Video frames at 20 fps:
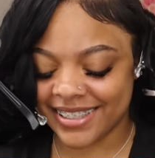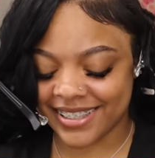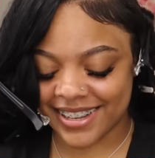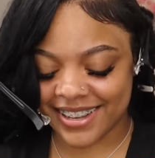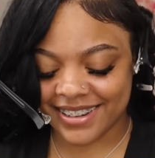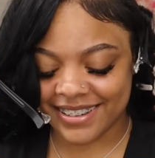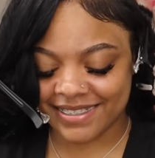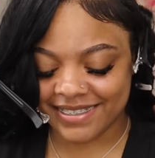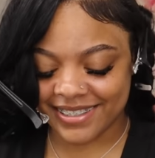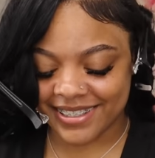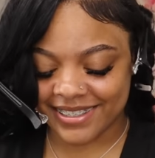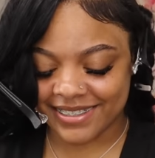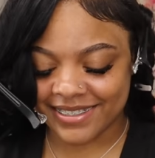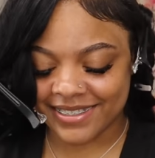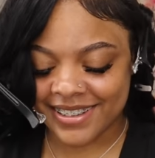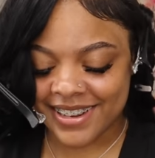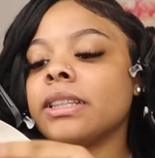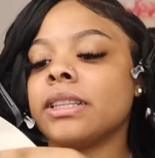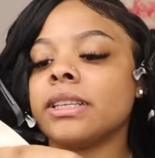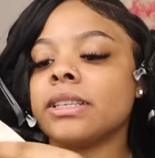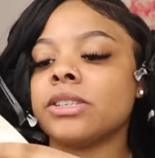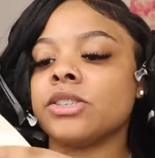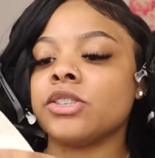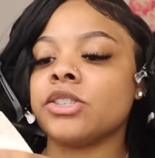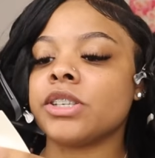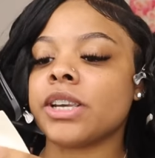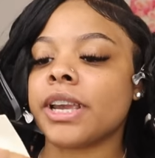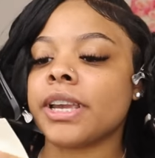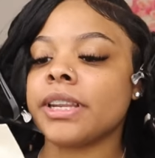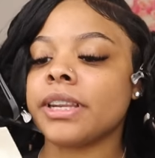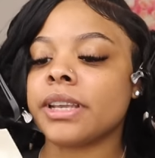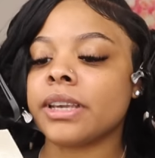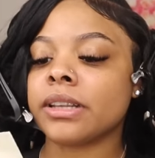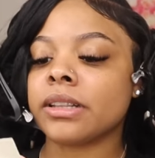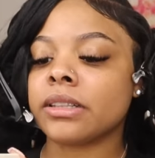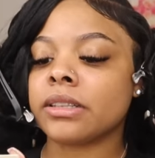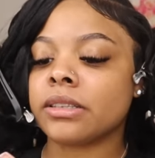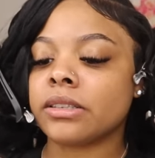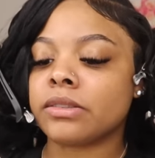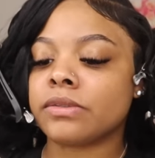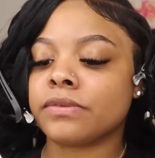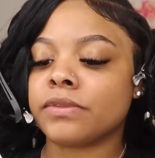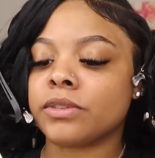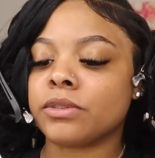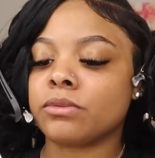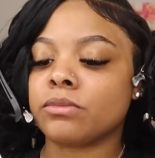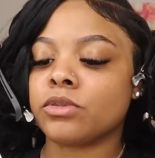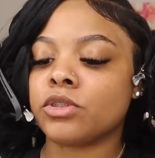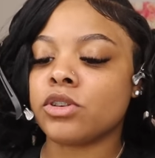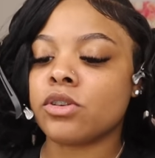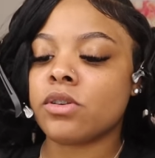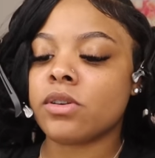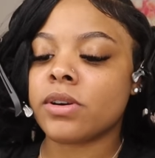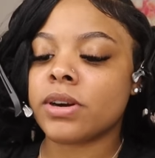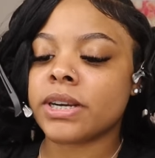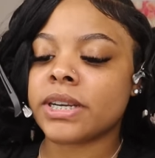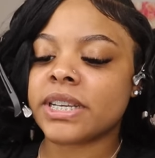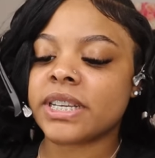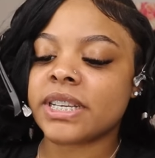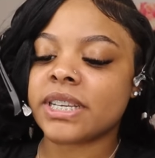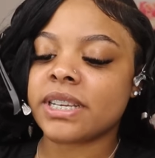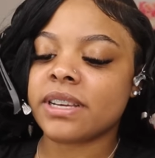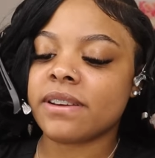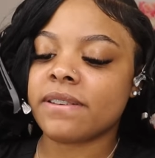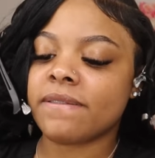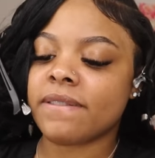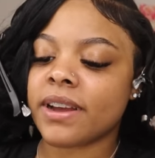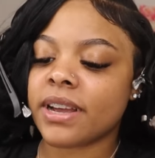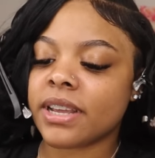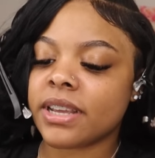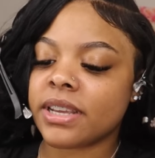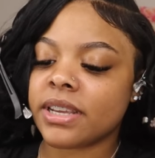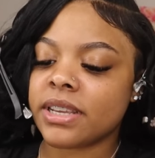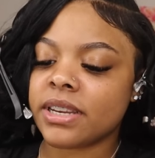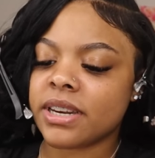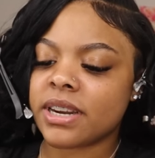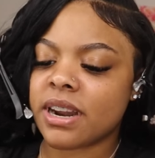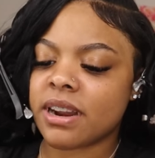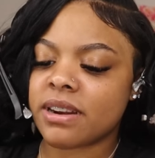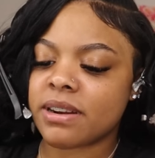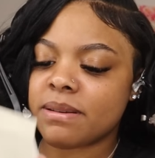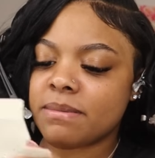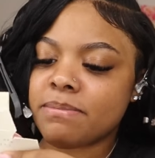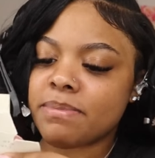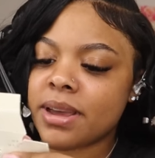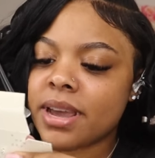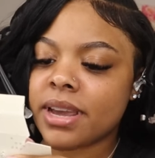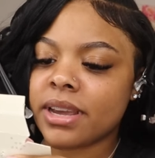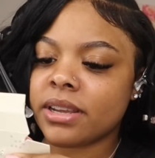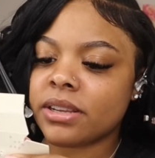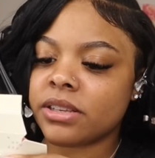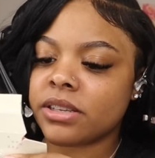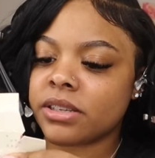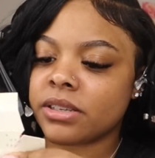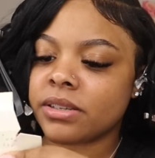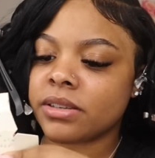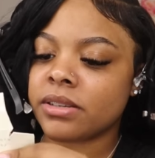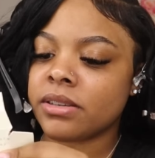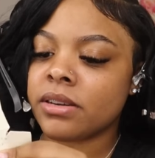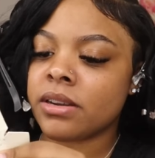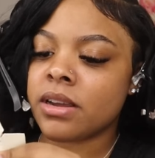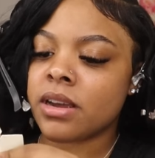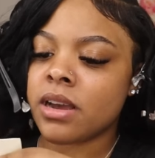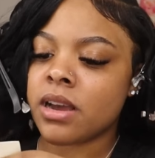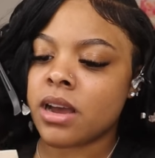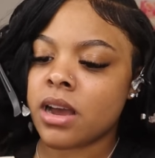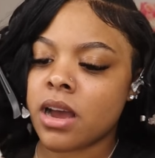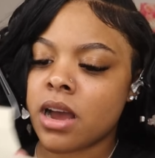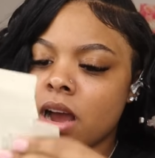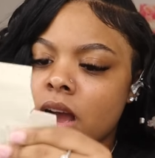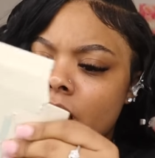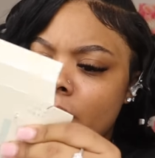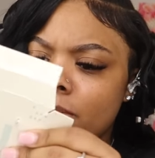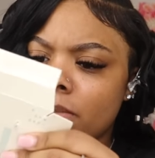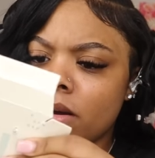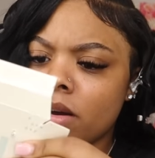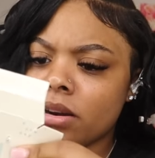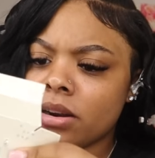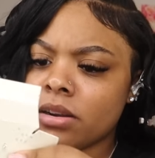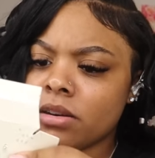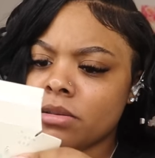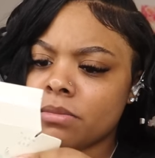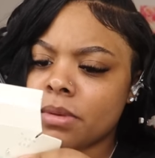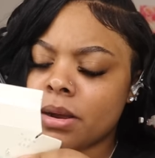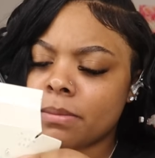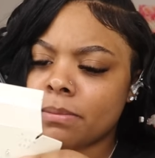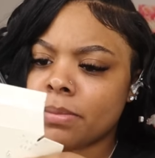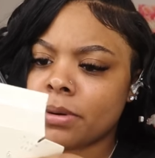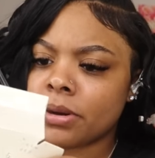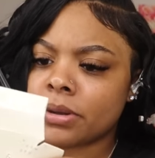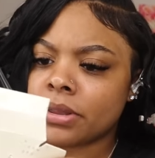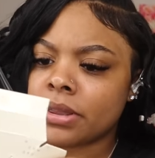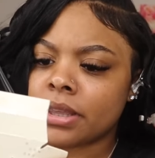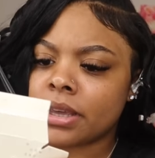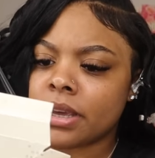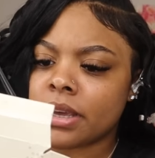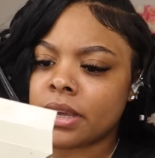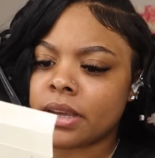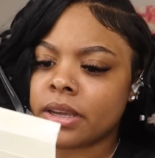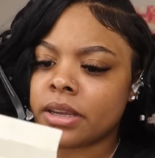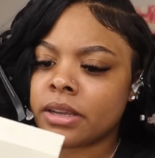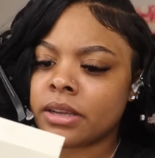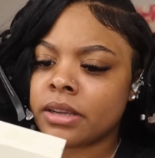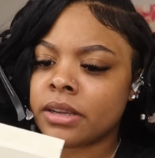I don't know. This J necklace from Target, if I can get it out of the packaging. I bought it on my birthday.